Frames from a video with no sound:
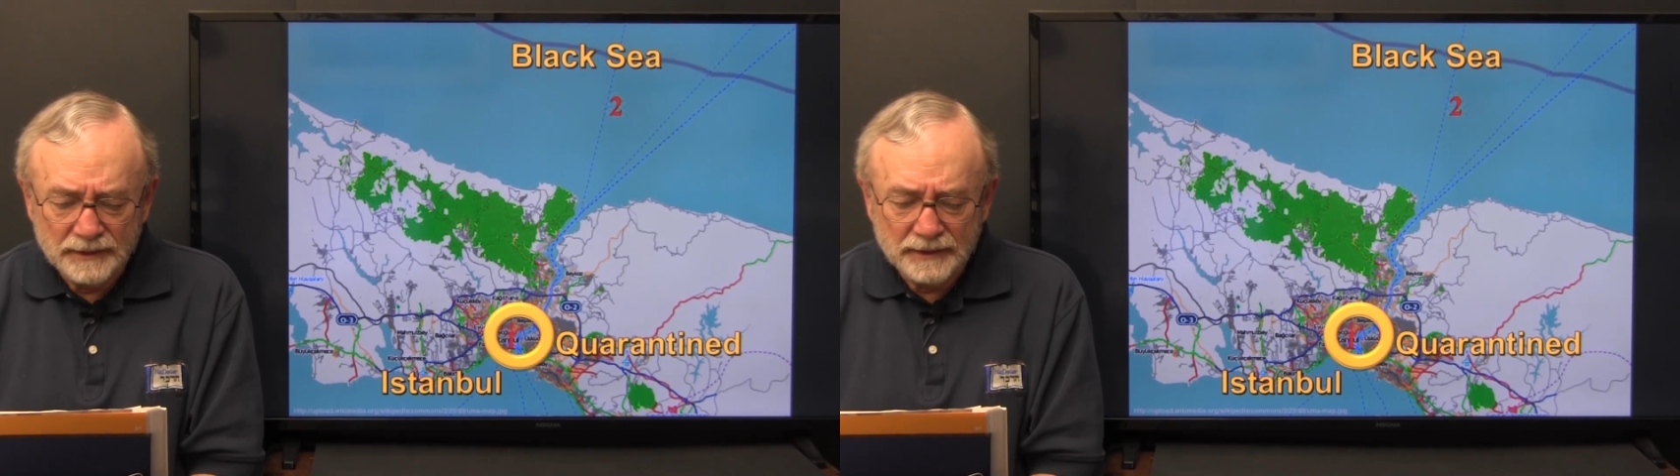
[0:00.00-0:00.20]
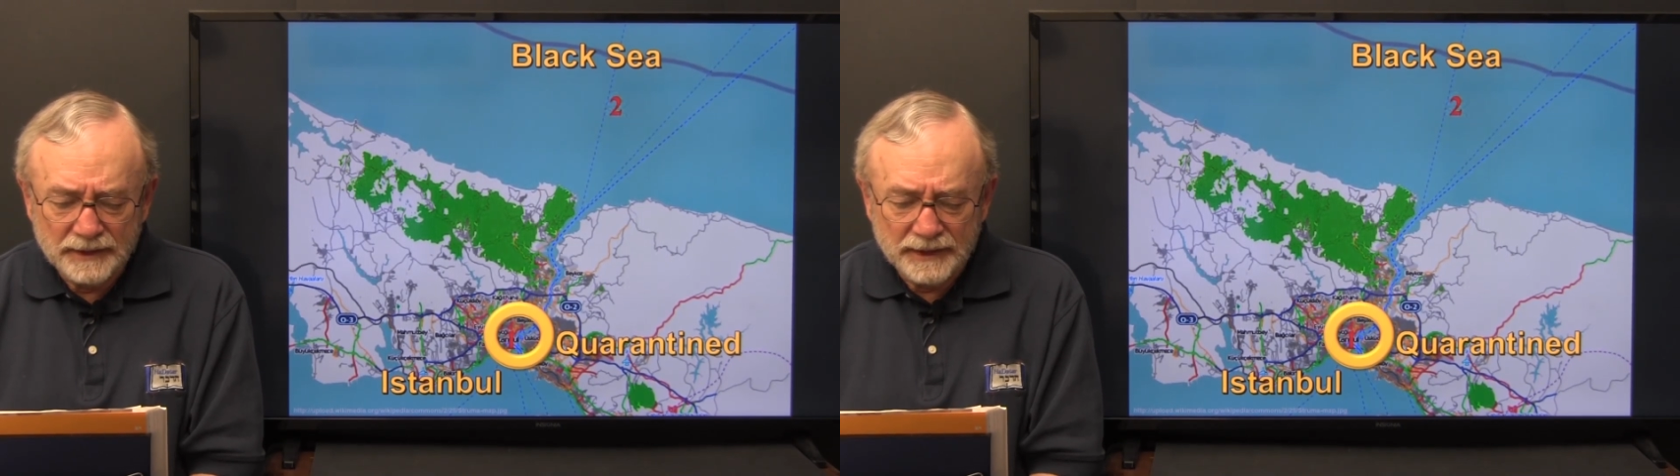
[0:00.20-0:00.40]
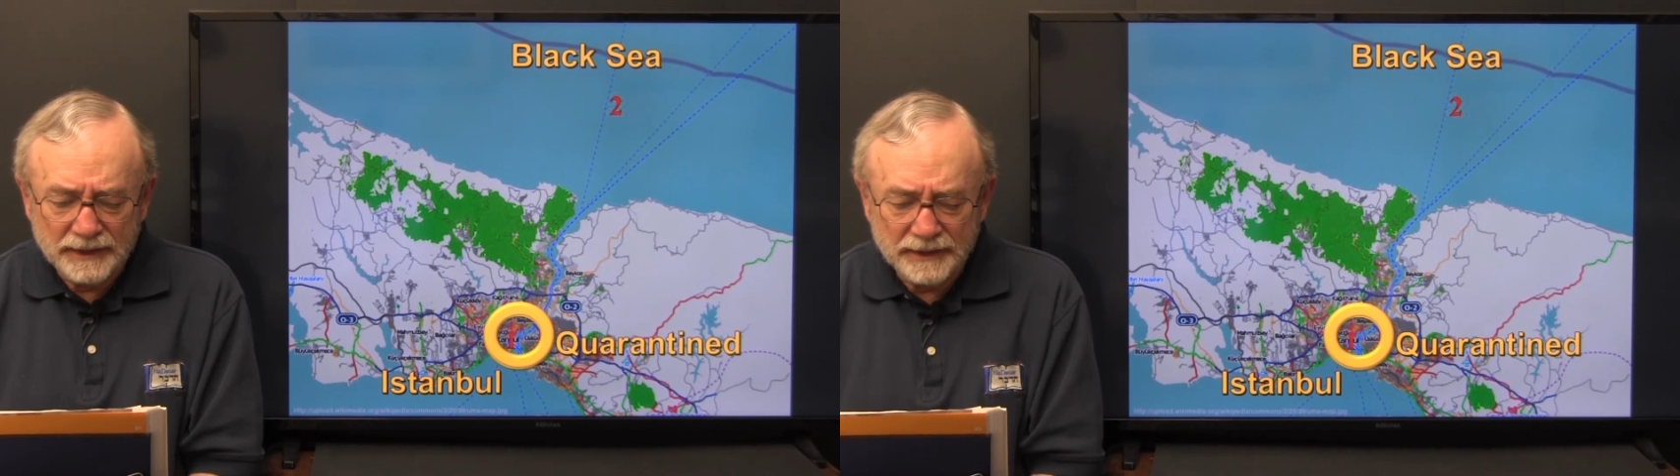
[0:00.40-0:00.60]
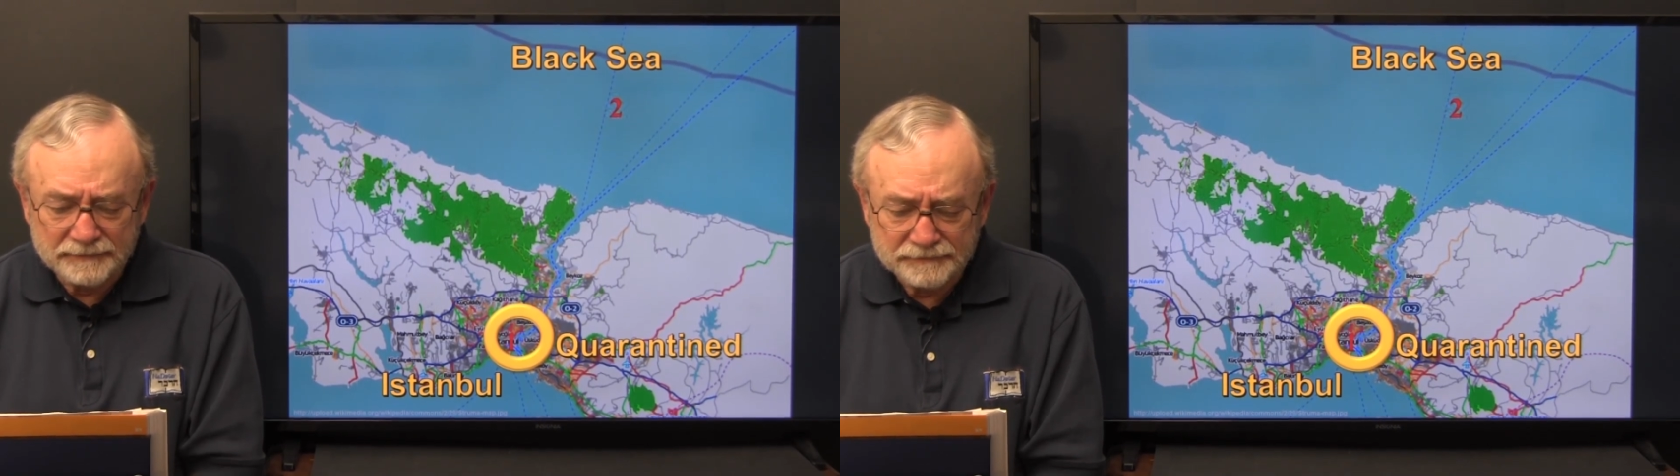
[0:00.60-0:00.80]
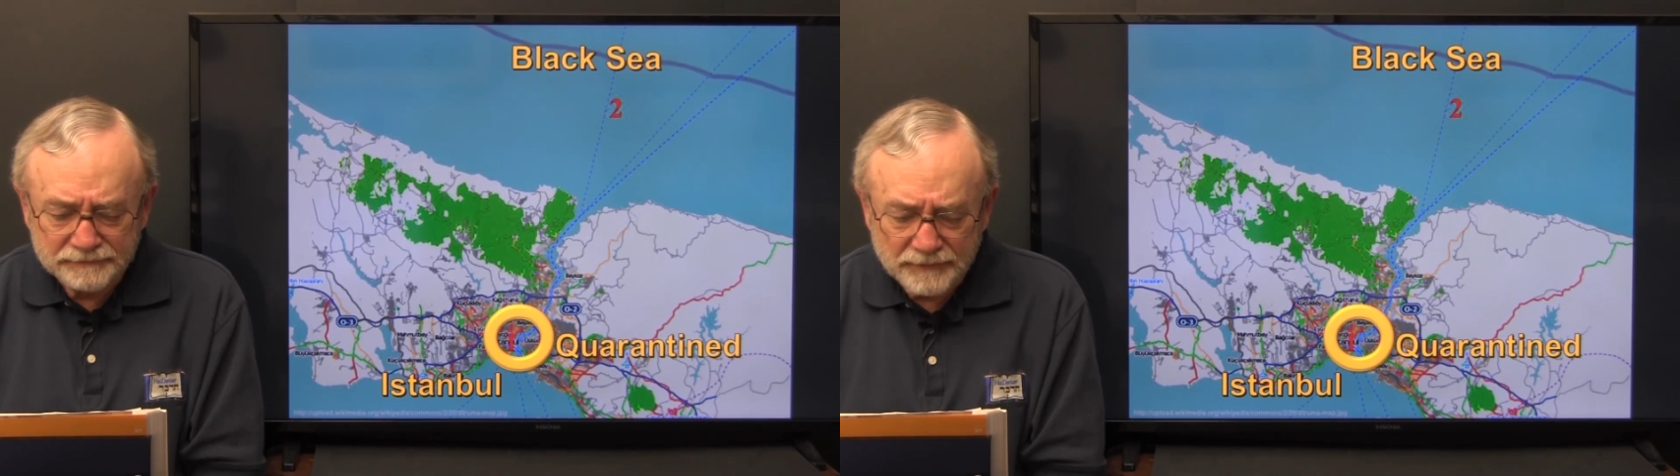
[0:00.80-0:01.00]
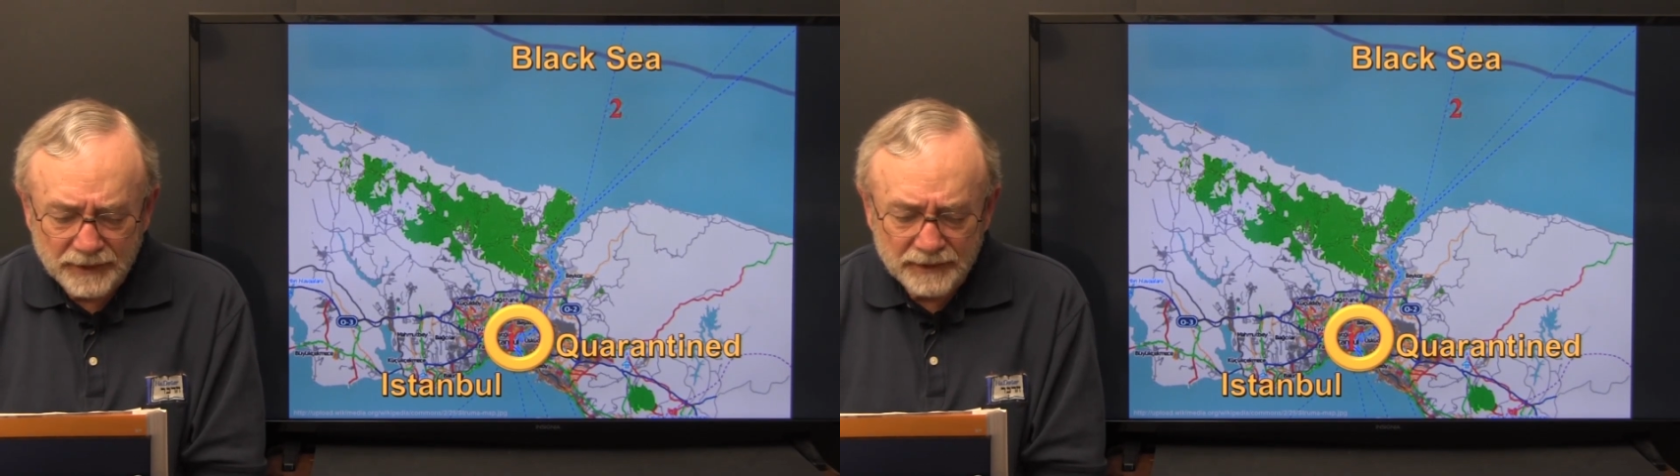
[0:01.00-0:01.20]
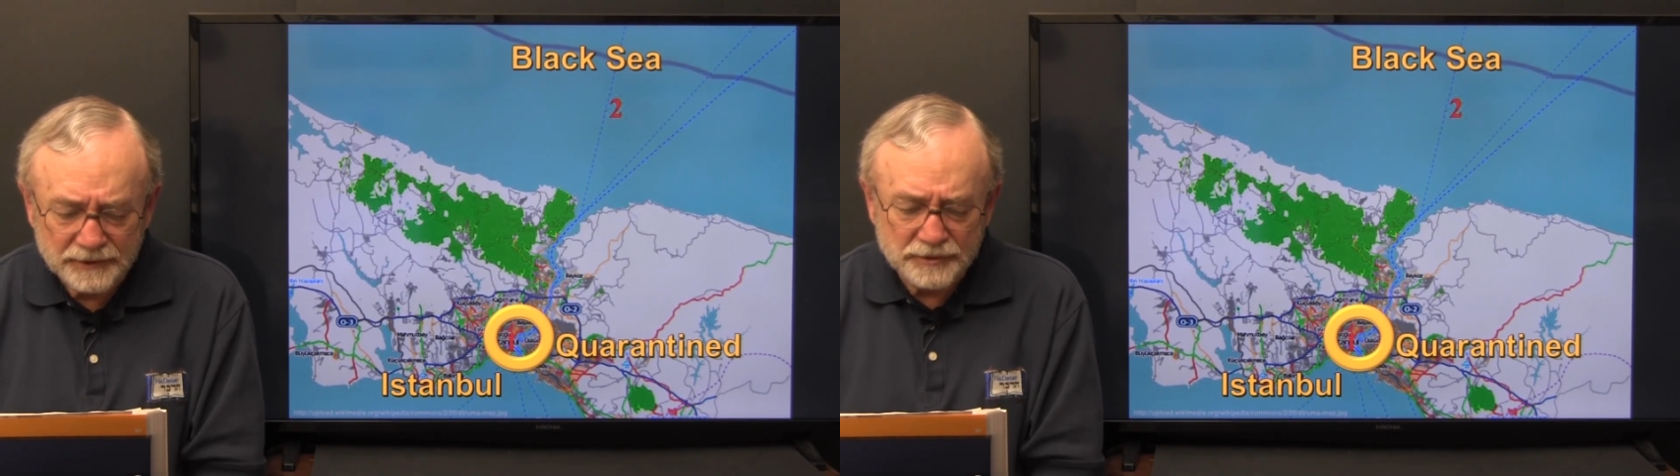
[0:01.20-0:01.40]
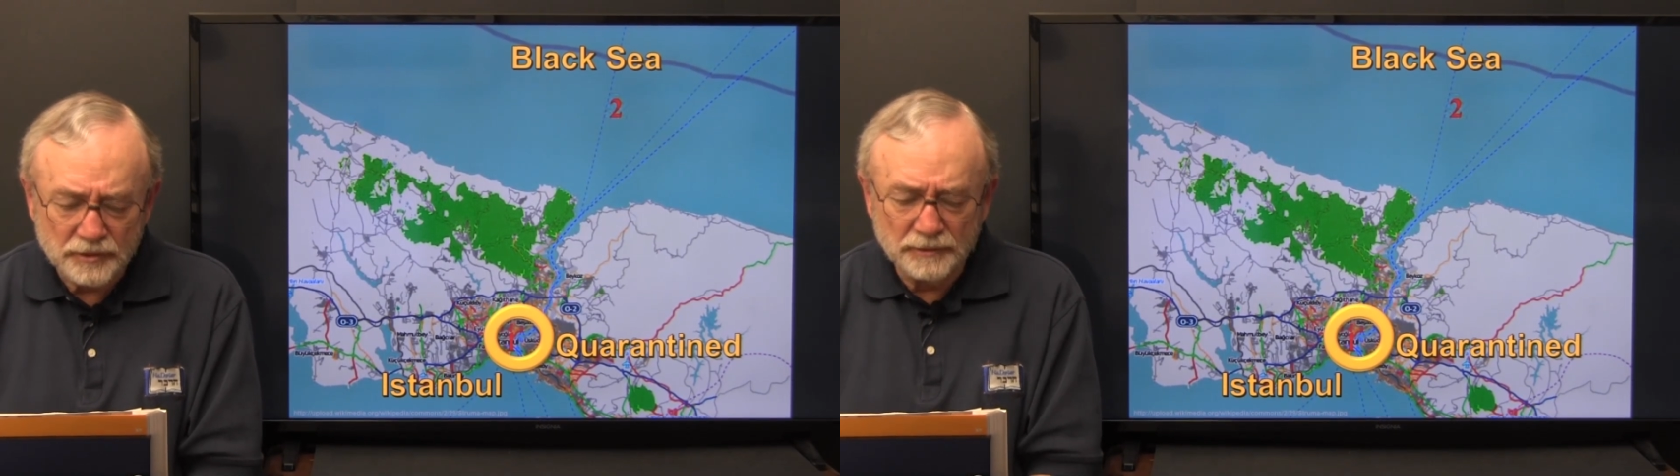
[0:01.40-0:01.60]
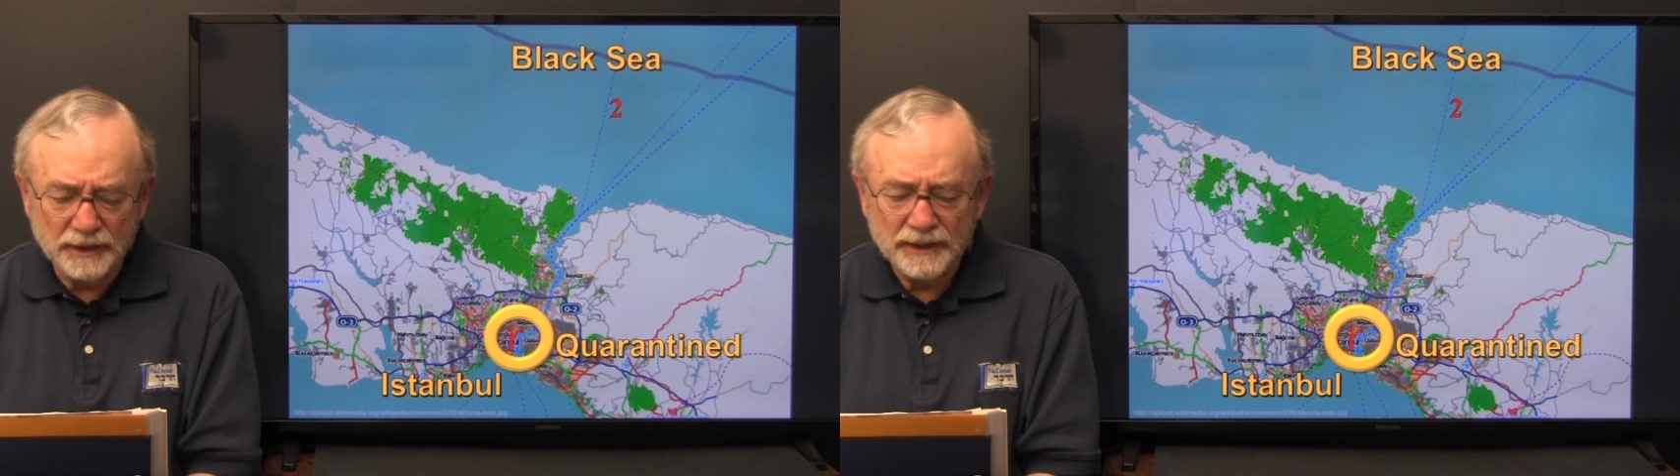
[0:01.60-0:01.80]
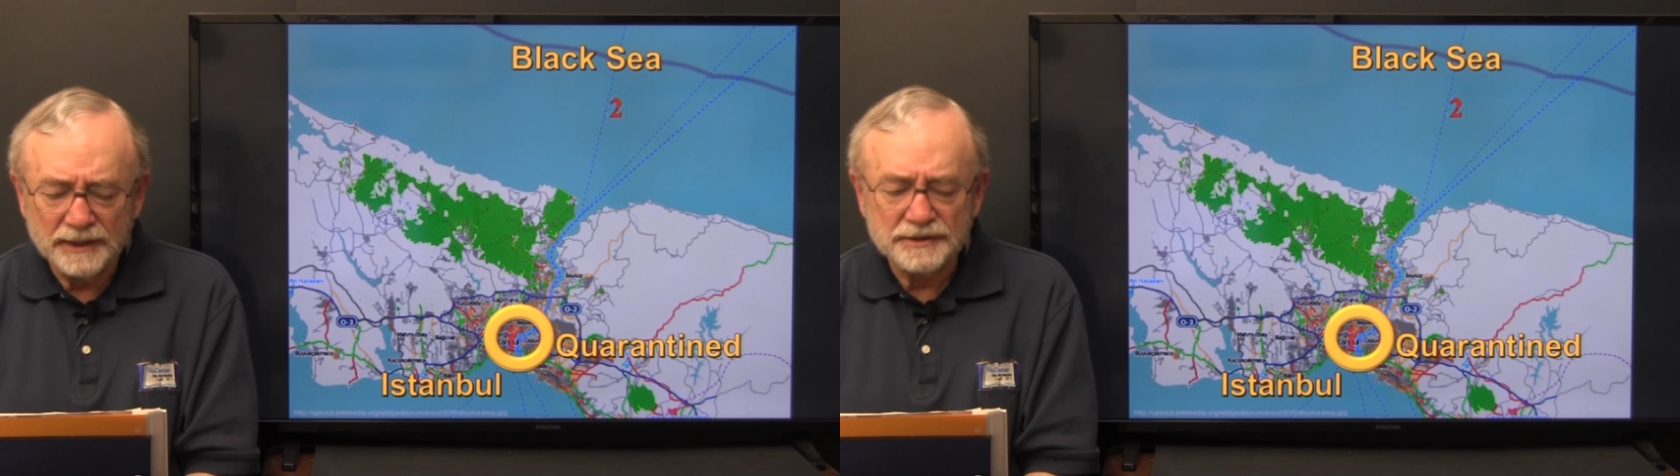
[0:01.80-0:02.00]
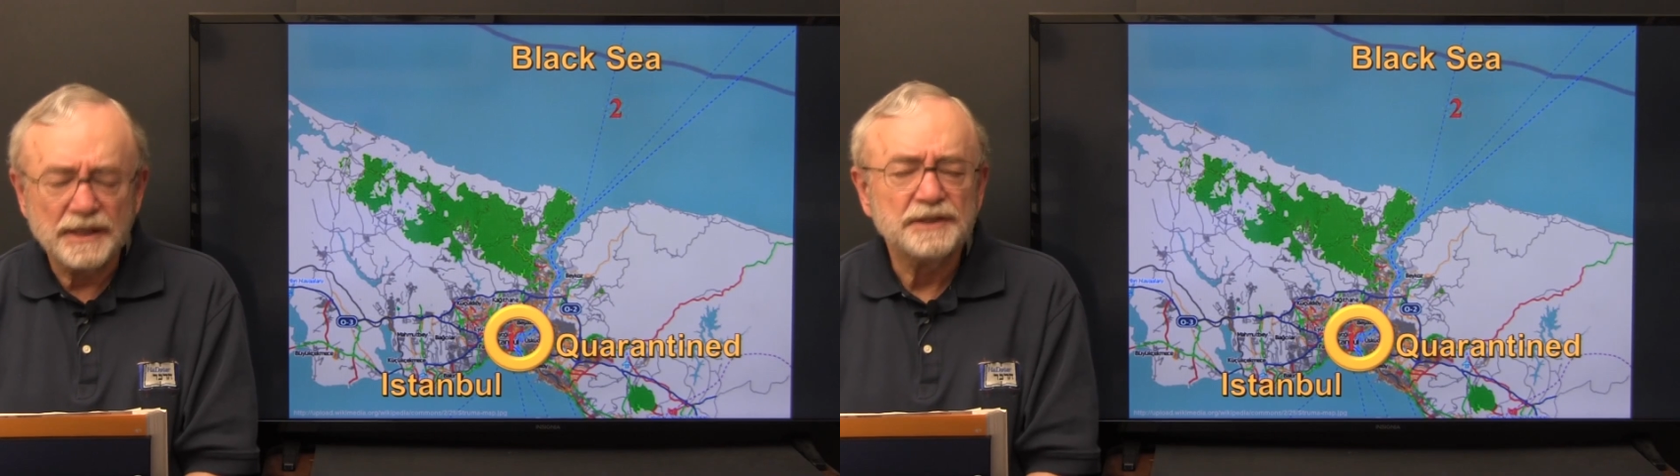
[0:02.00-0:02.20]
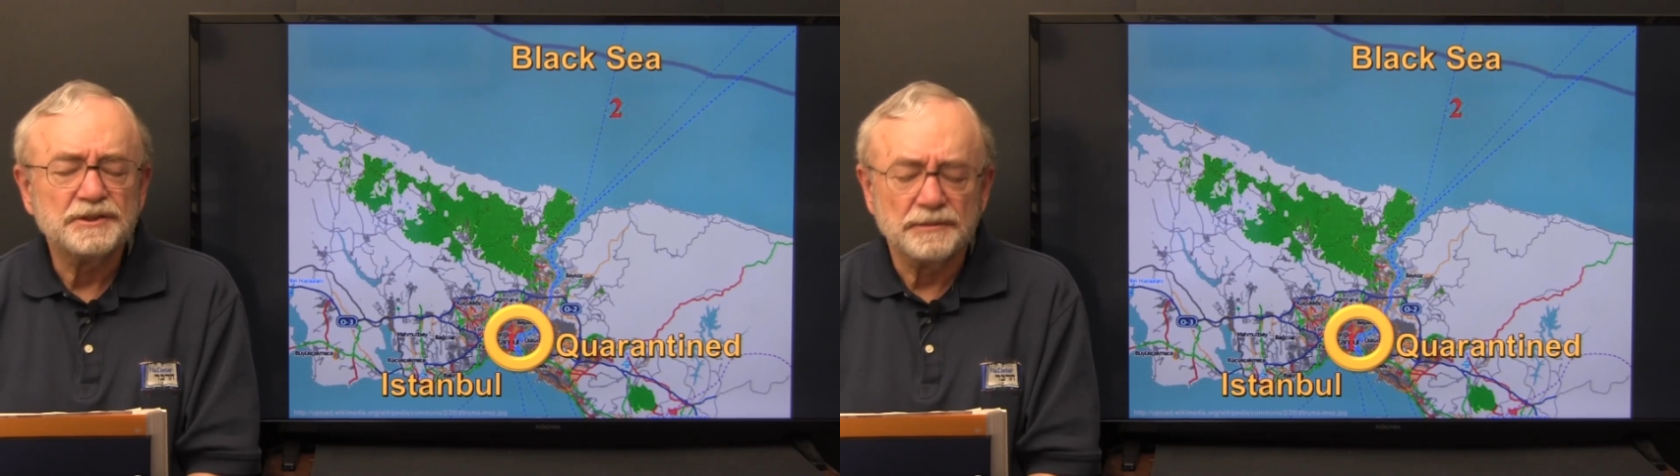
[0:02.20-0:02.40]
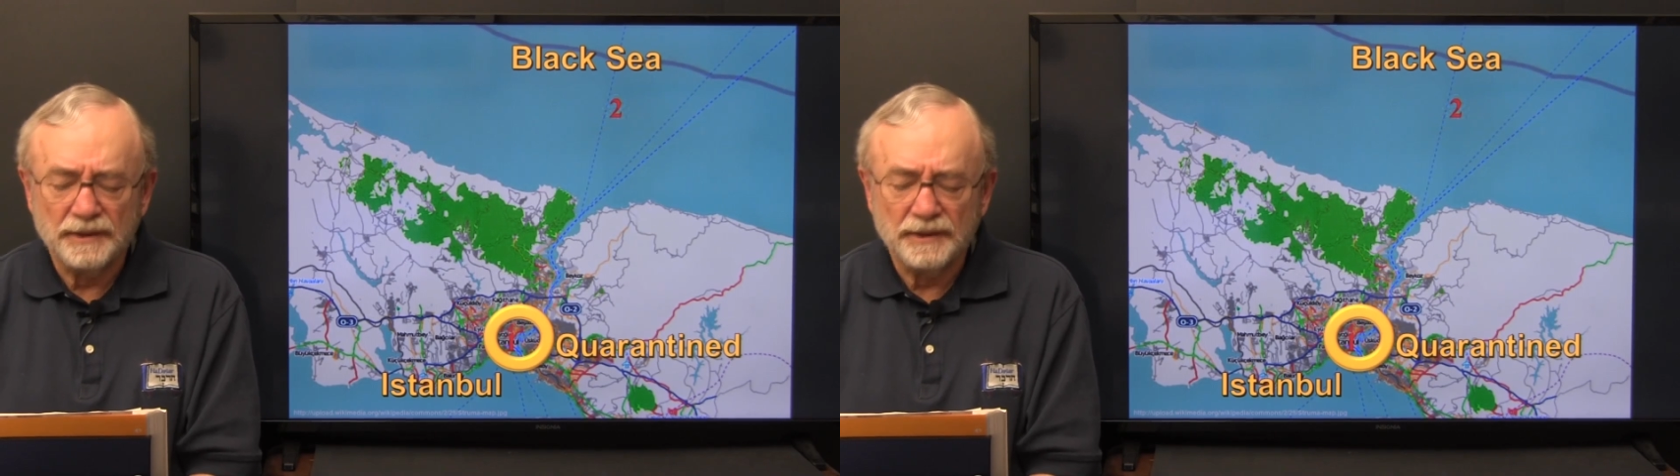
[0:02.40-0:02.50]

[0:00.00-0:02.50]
The Struma had its engine